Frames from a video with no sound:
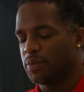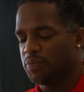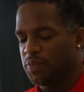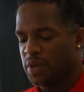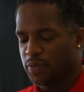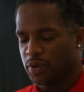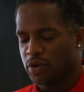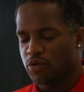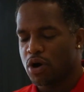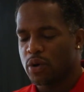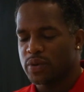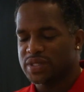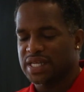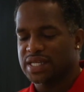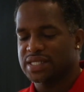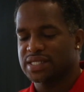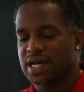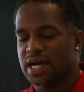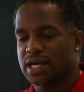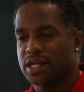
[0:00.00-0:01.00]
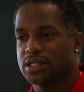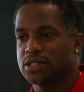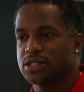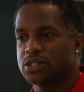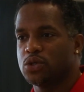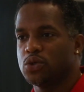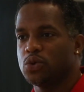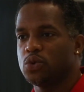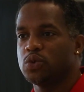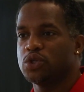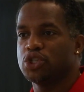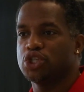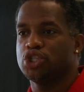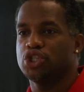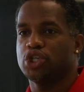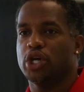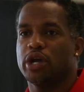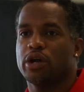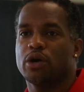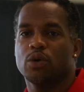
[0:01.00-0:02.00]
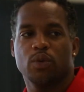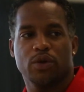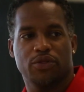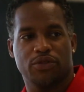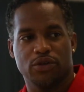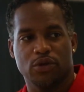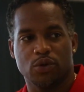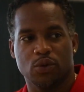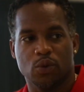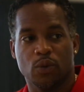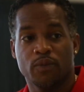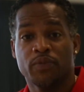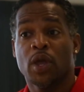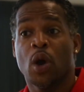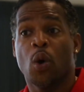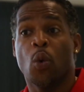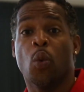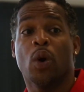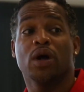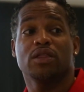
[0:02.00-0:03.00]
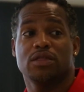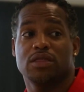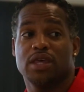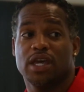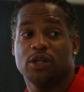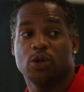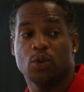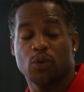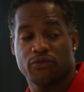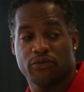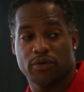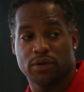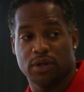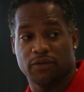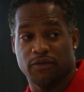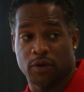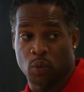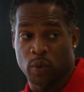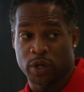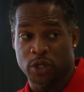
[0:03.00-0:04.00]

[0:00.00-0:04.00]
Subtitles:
People are always excited to share with you what they do for a living.